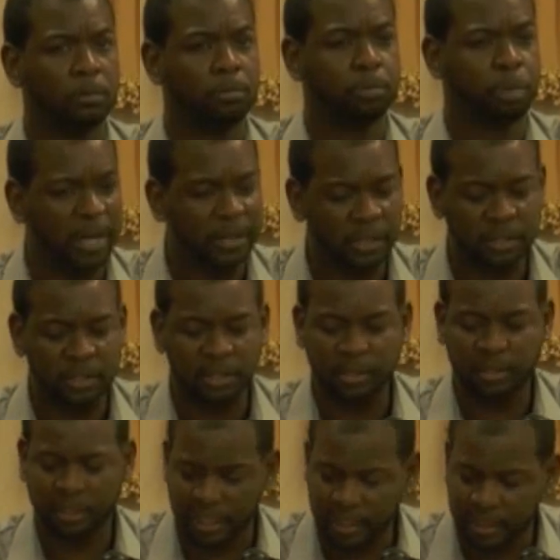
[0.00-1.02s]
Brothers and
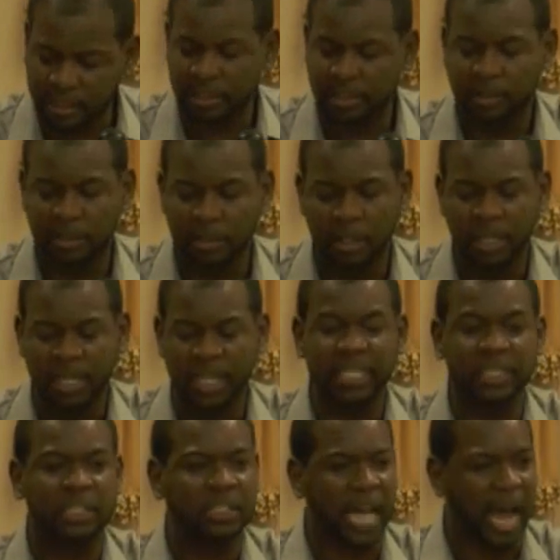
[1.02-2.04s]
sisters,
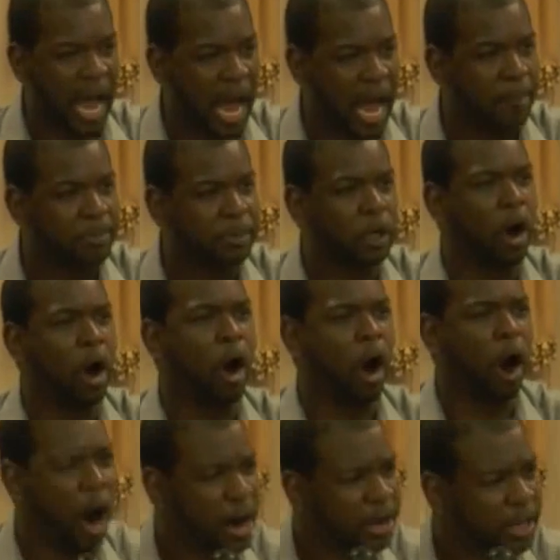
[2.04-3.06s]
it's time to
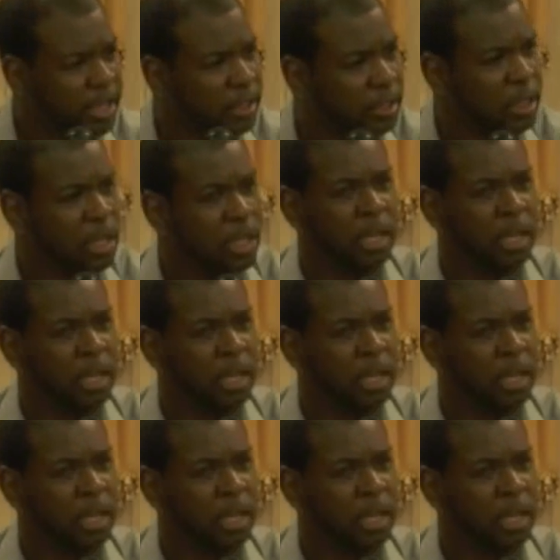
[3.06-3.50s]
hearken